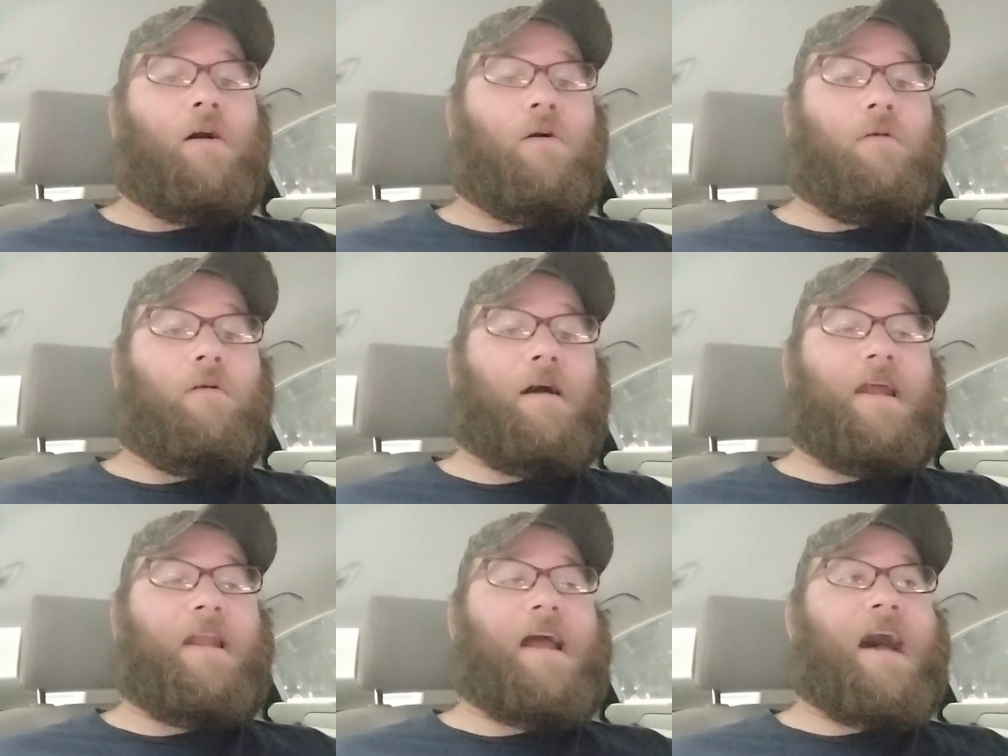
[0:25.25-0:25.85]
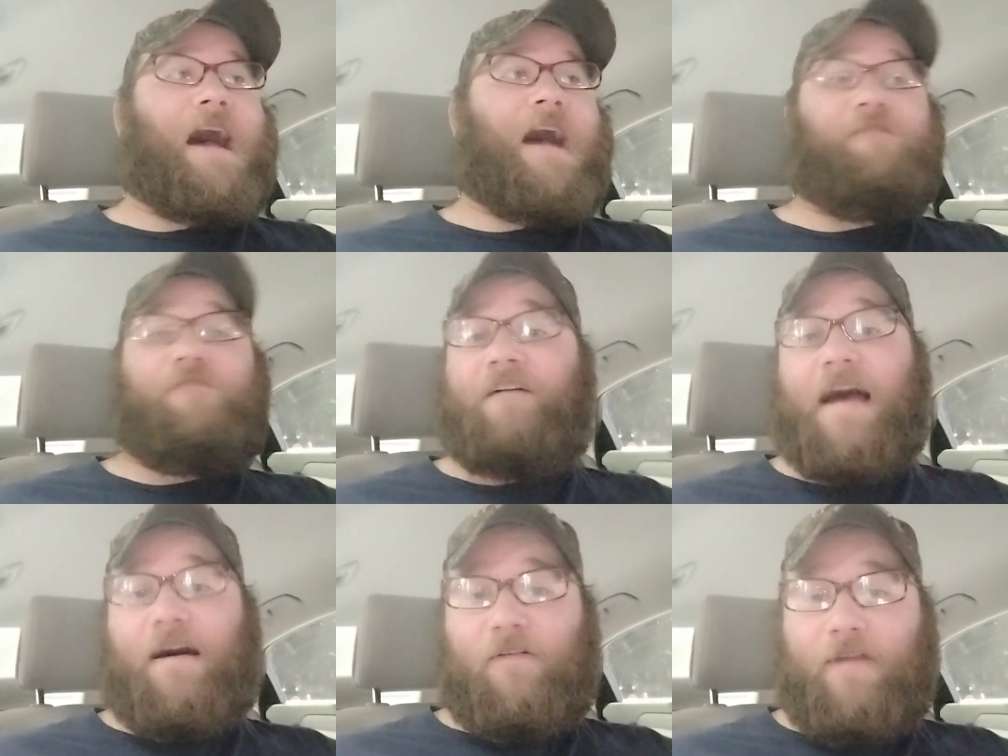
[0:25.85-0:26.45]
Right? I
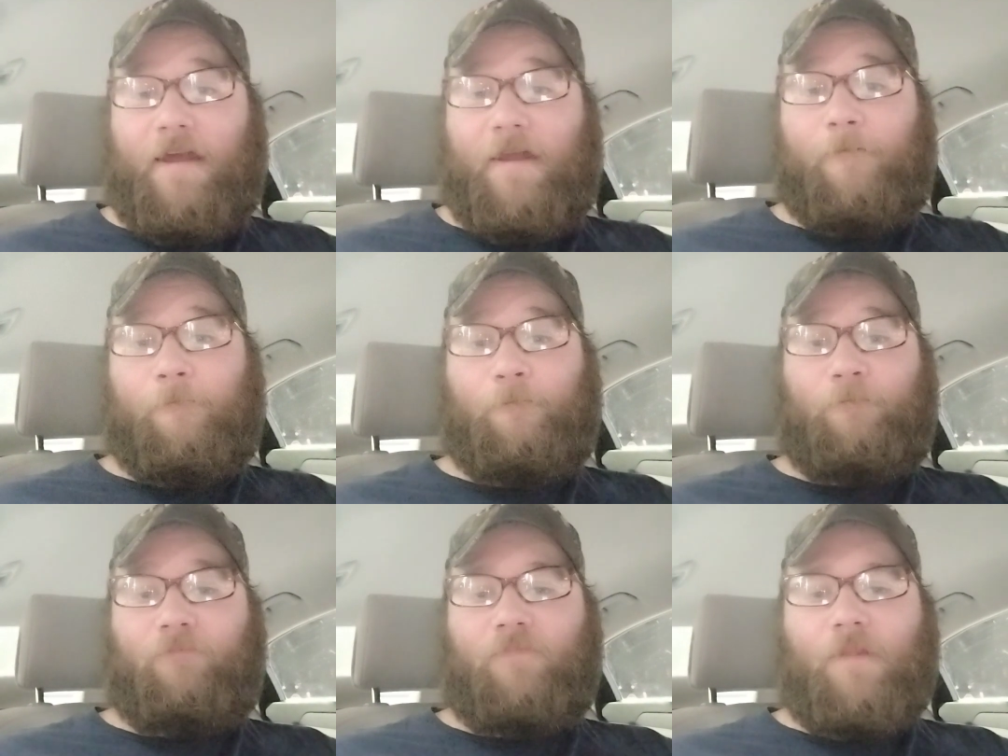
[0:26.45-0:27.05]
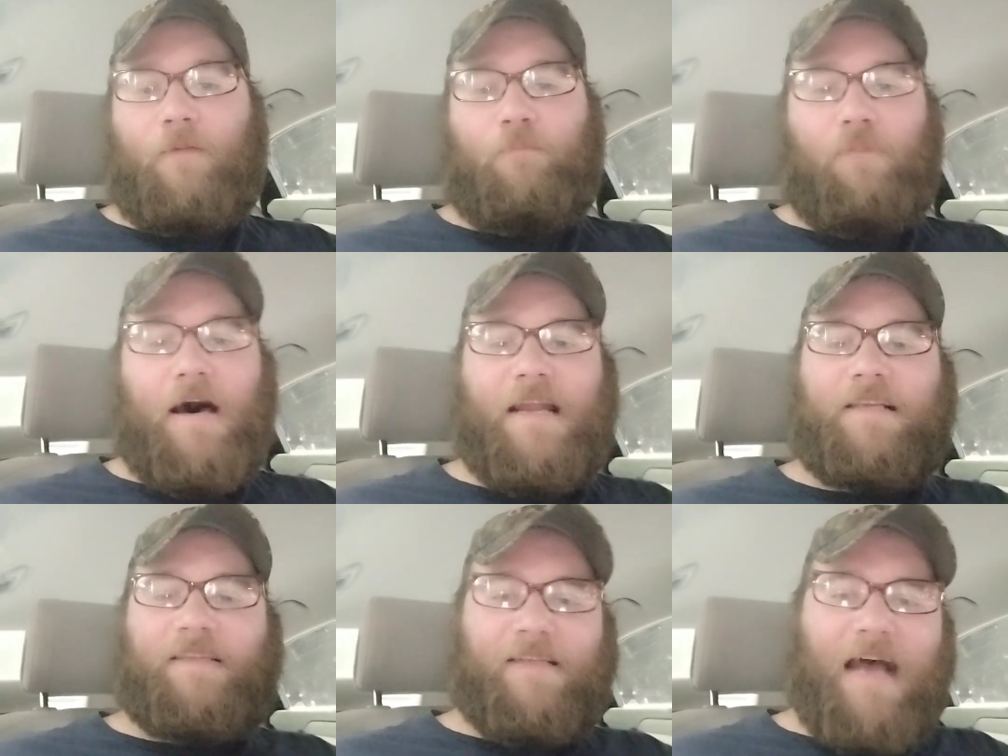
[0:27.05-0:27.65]
found it.
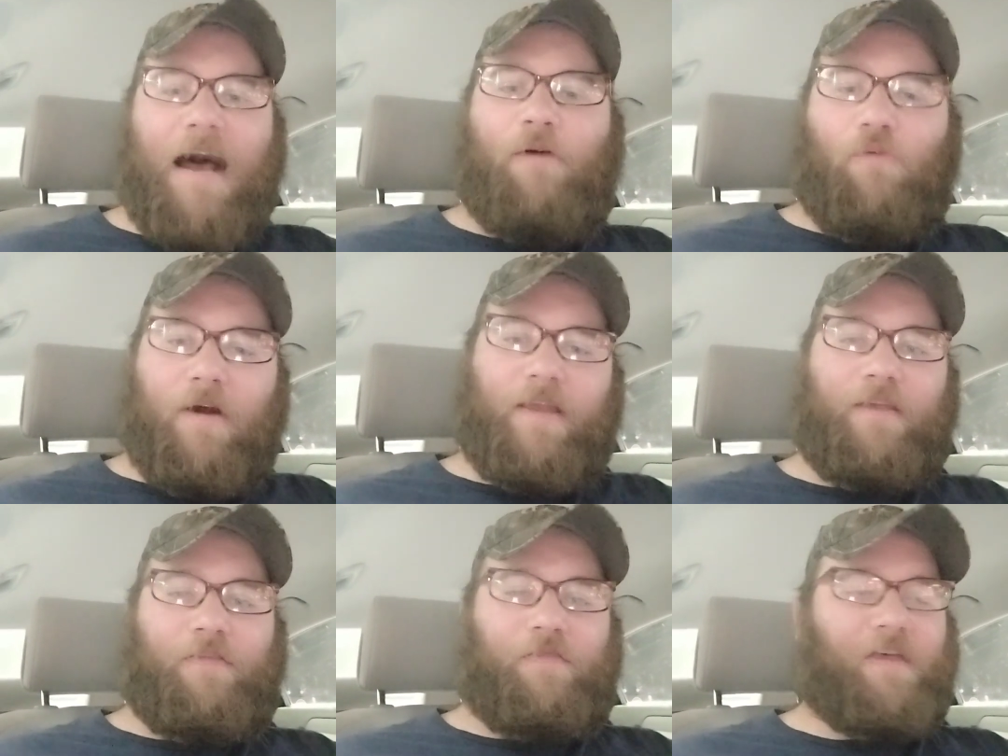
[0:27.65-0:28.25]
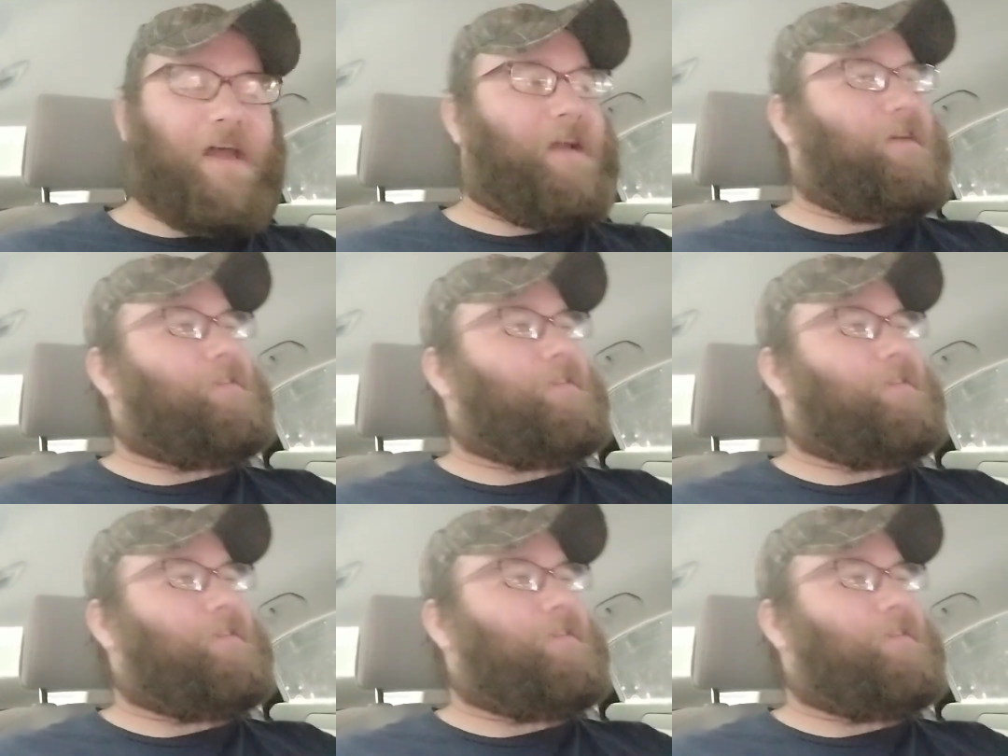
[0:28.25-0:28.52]
But it's not what you think.